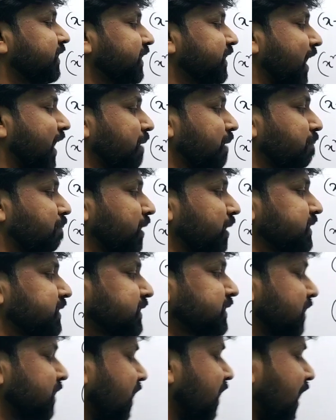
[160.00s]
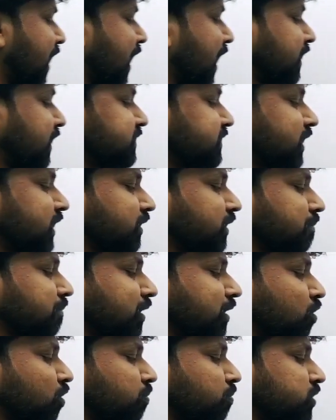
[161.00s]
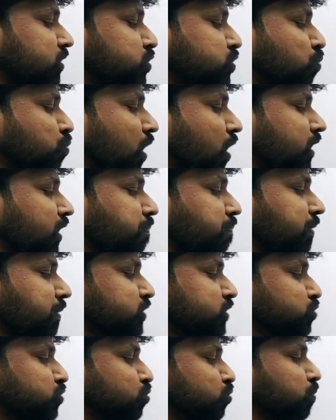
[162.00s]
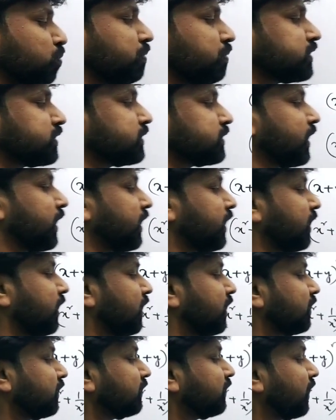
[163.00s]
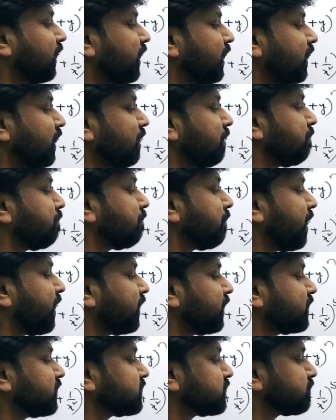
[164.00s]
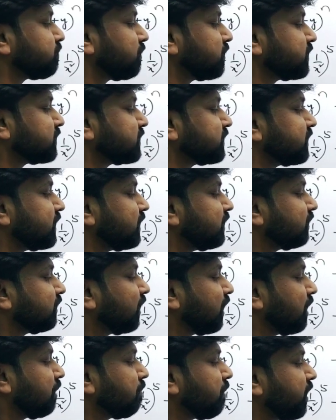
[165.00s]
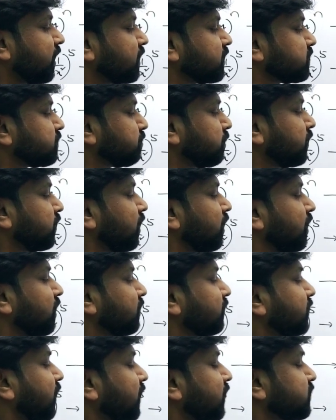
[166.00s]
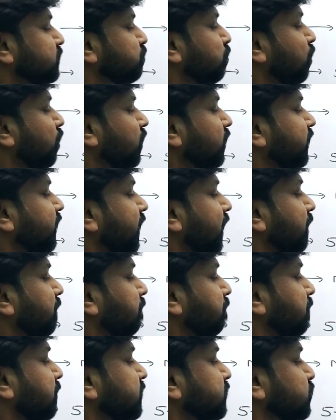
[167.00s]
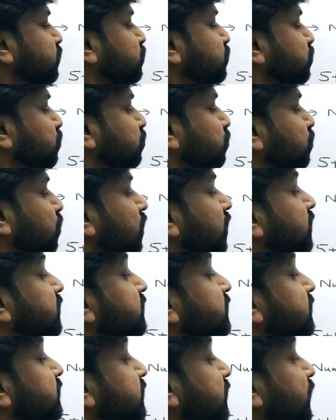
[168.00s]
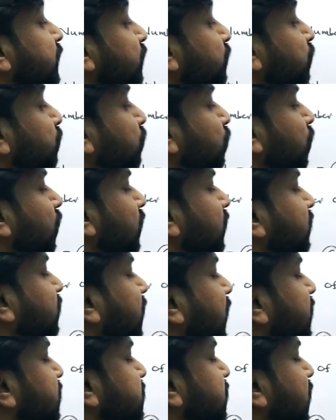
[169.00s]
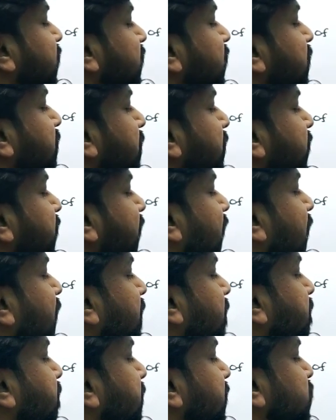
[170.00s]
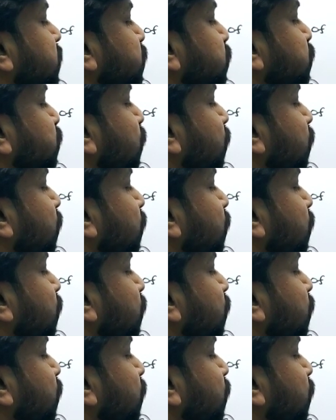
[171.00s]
n plus r is nothing but how much? 1 plus 2 plus 3, 3 minus 1 c3 minus 1. That is what? N plus 2 c2. That is nothing but n plus